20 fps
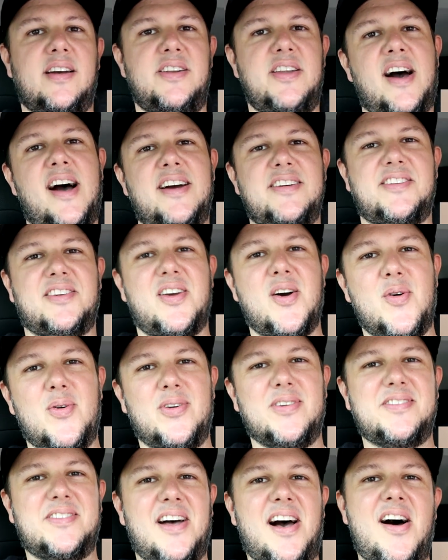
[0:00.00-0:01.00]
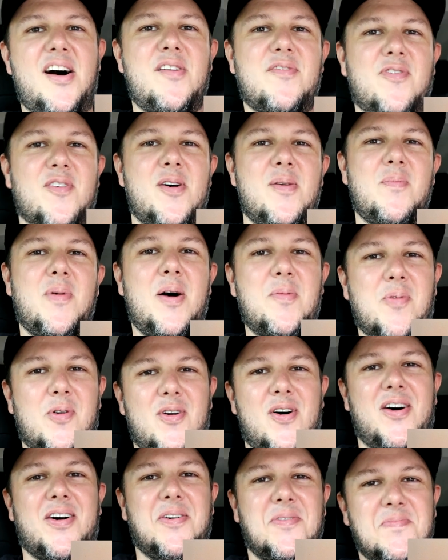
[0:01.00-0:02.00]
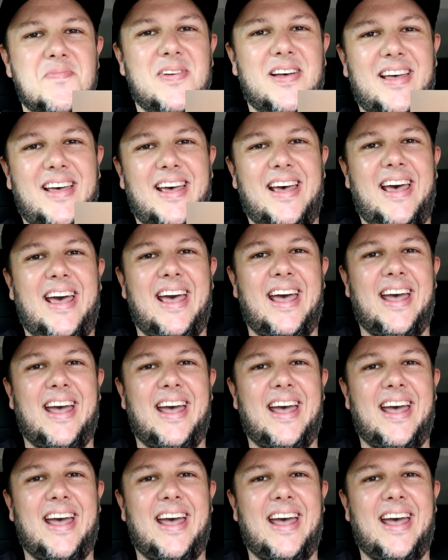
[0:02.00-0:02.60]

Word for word: Dodge Dakota style front bumper on them.